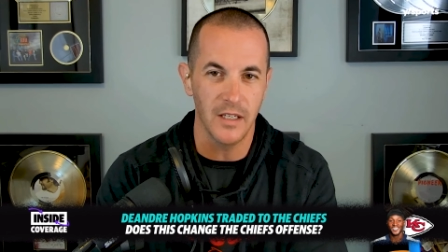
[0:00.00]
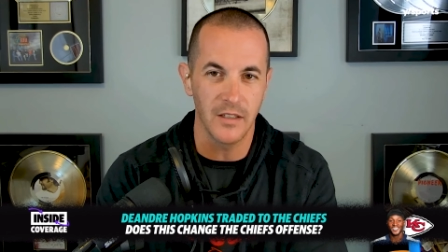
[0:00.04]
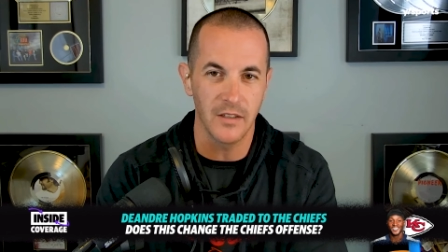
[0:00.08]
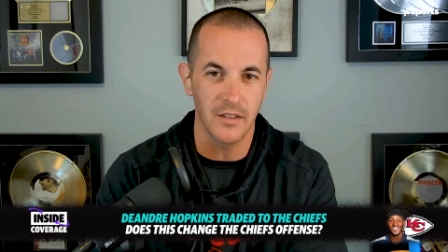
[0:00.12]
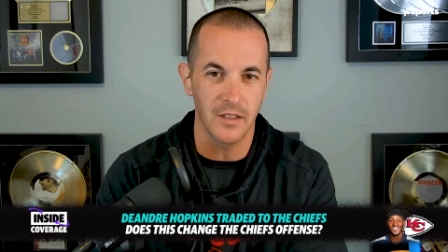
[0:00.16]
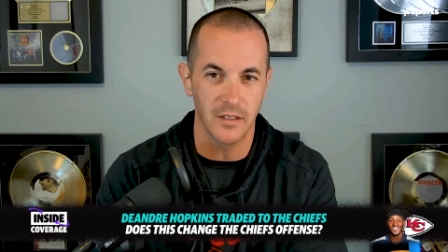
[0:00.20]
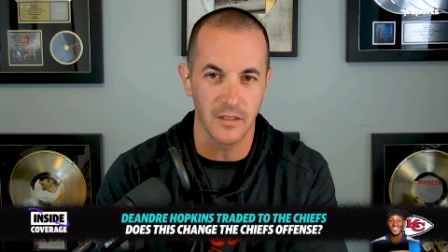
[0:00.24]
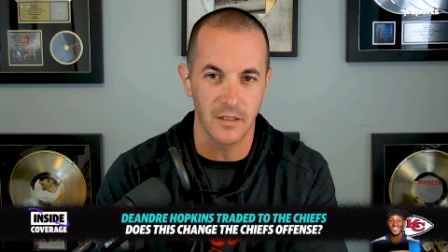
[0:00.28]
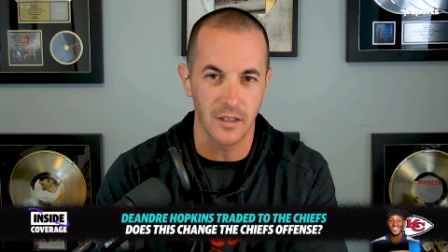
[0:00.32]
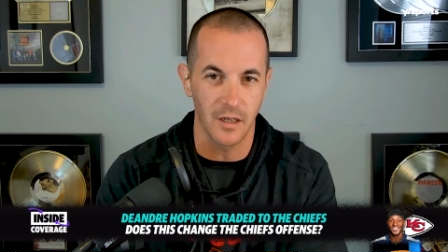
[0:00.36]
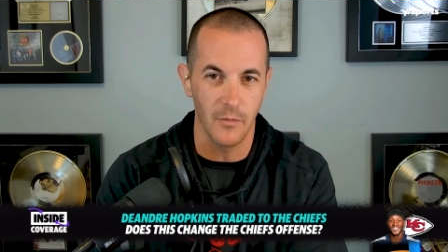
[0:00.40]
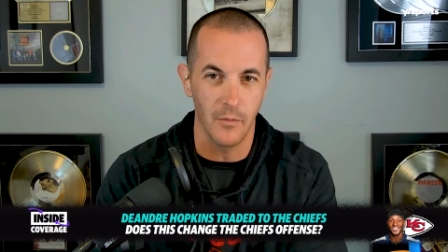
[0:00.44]

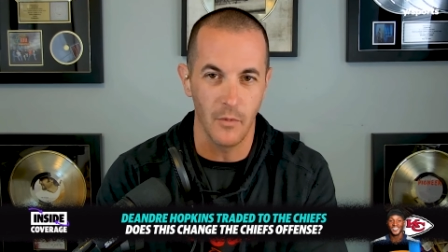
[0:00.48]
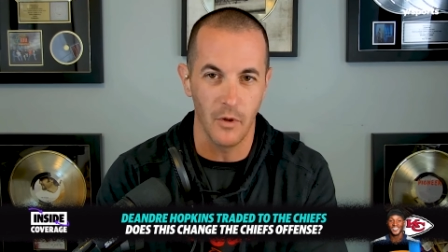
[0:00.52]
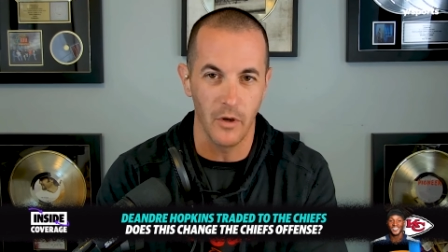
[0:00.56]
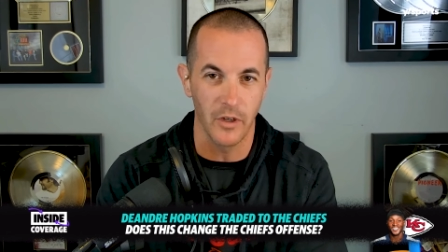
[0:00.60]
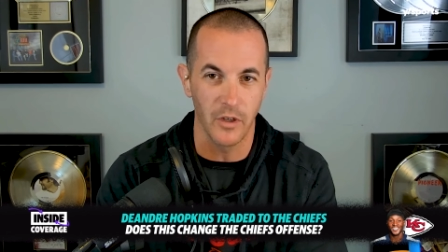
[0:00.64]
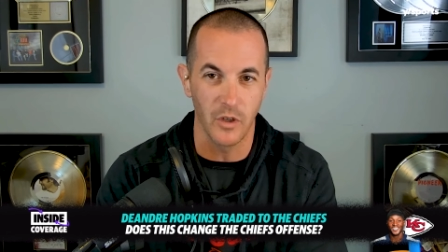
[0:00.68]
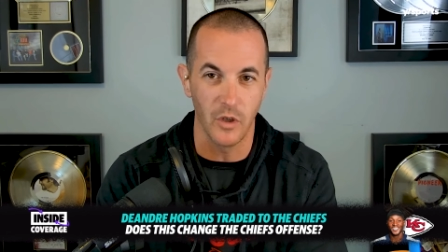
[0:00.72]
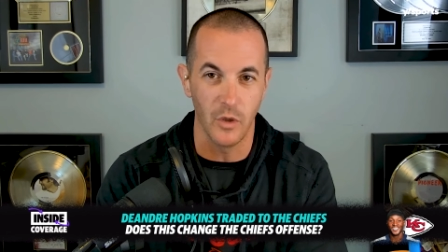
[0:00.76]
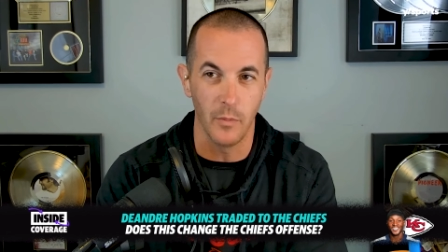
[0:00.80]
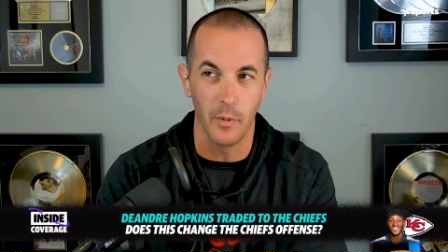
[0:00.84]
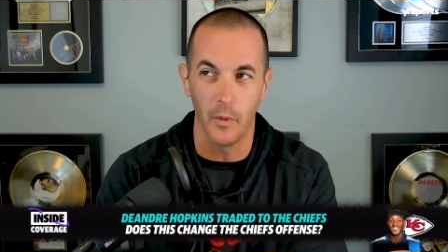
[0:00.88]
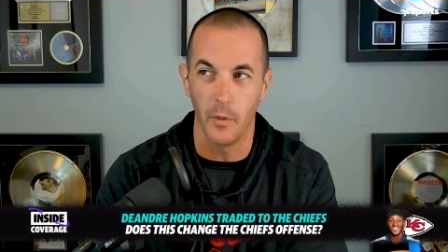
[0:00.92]
isn't
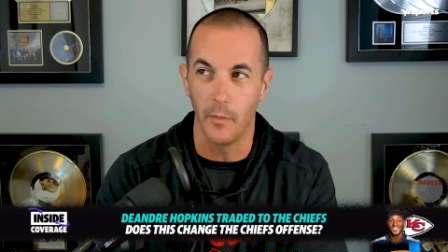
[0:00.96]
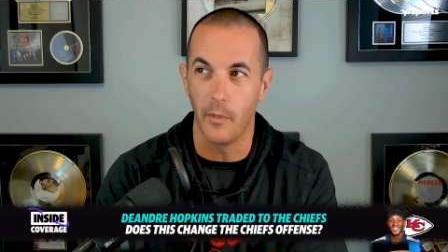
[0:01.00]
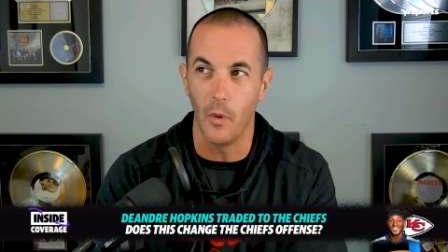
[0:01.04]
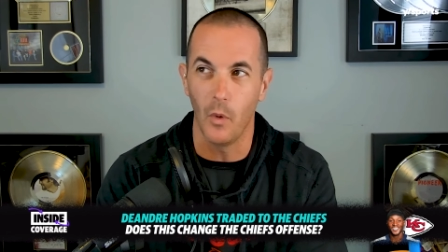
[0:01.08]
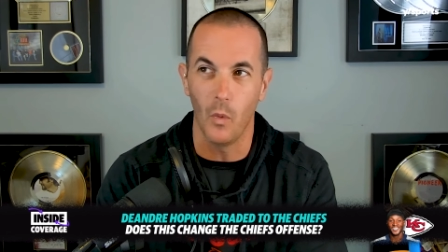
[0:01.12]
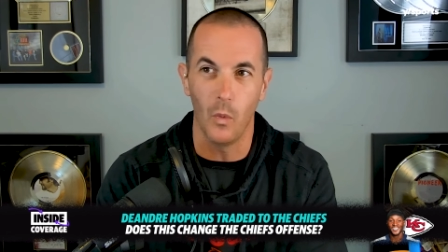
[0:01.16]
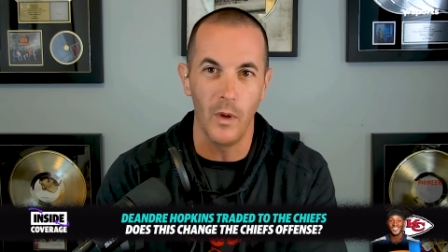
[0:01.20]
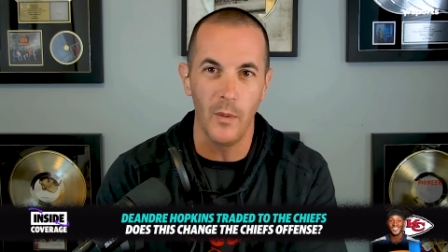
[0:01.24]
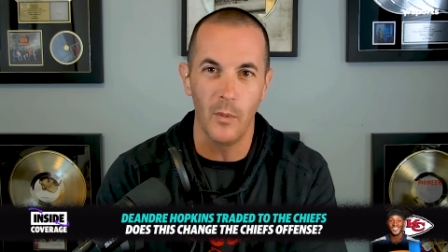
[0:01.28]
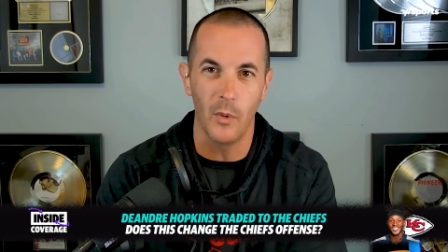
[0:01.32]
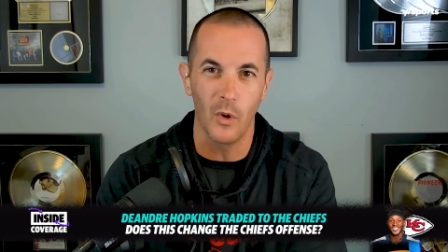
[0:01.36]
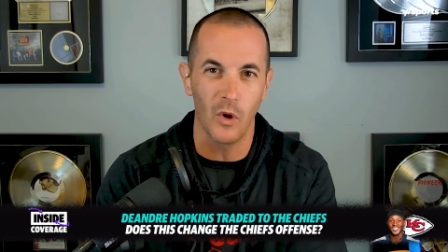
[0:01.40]
Amari Cooper,
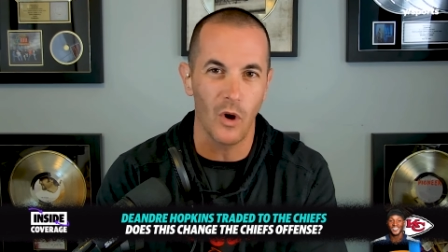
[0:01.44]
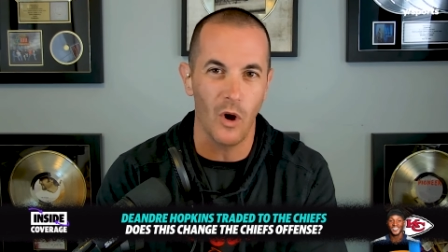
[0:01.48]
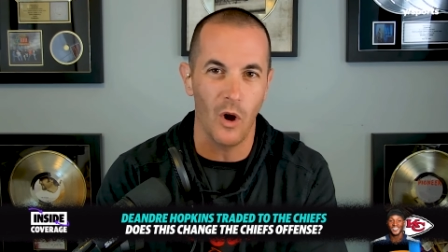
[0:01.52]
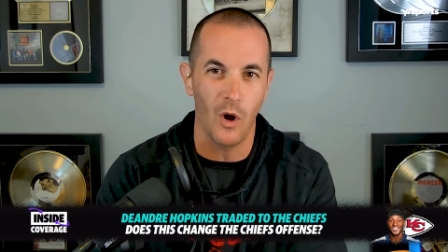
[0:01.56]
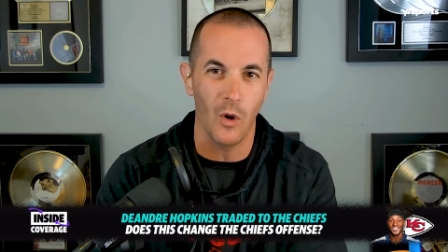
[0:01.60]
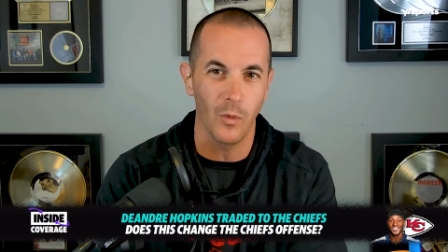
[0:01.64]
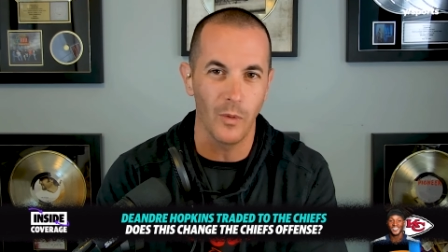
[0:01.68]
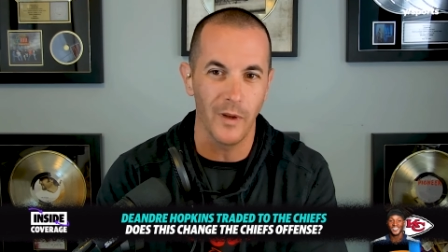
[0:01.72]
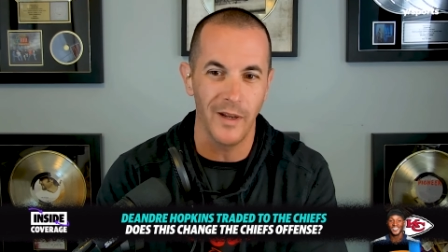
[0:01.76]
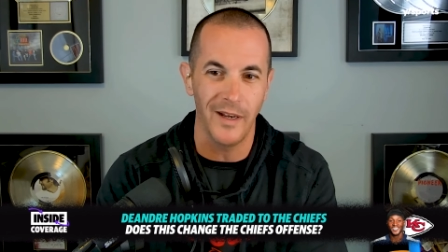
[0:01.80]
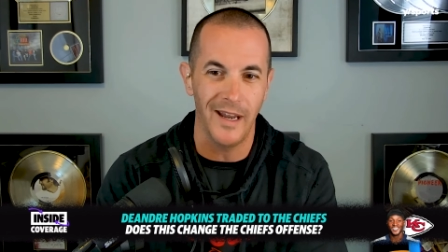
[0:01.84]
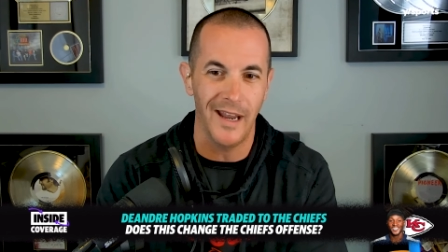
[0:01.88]
but we were
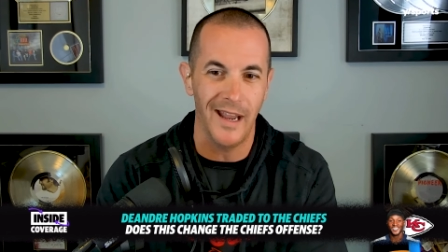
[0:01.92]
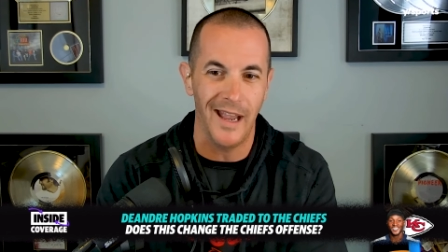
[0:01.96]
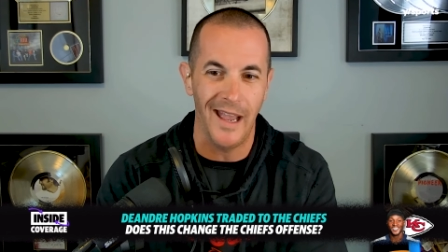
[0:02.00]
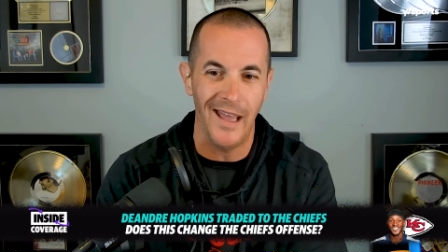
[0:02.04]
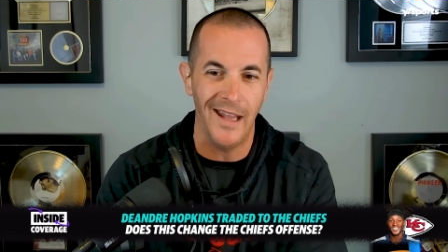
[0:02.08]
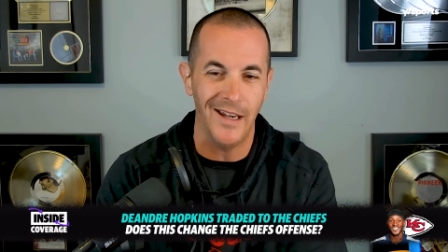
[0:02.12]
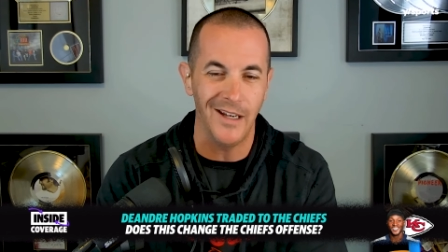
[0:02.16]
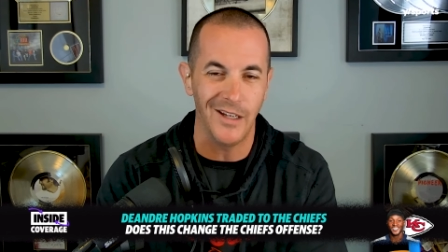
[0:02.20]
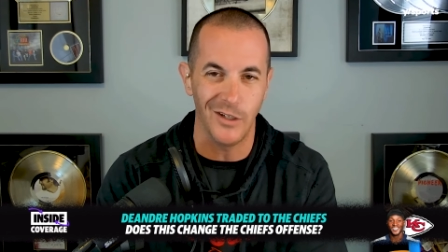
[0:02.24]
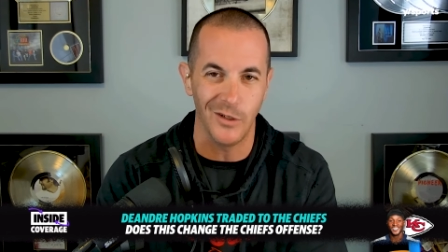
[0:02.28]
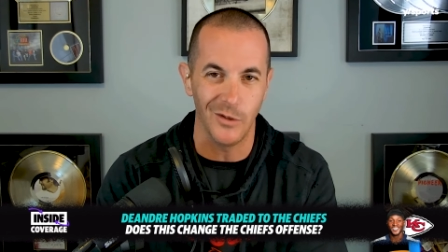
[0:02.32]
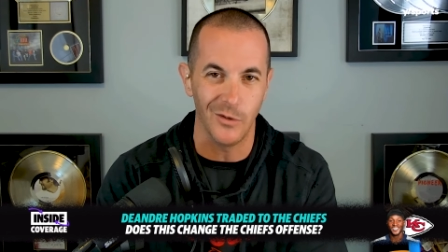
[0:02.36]
already
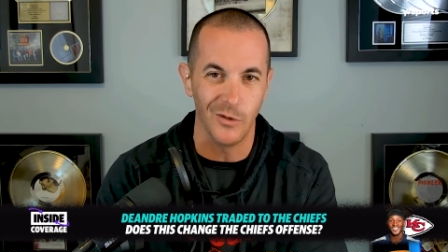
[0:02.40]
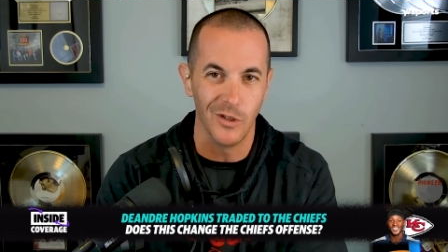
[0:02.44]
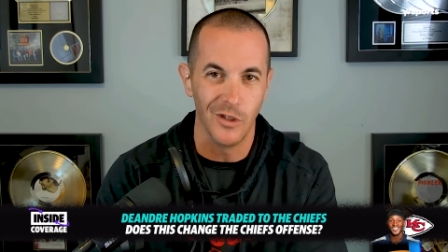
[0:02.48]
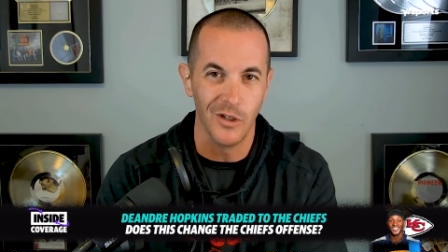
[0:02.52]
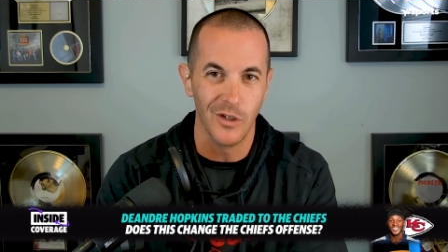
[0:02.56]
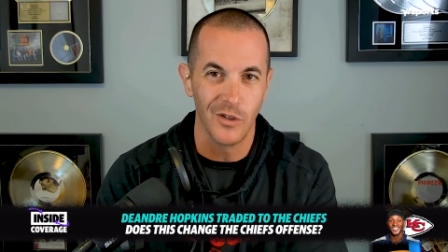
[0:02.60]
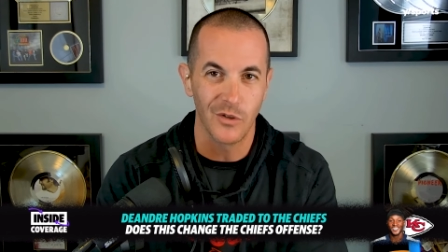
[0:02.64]
ahead of you.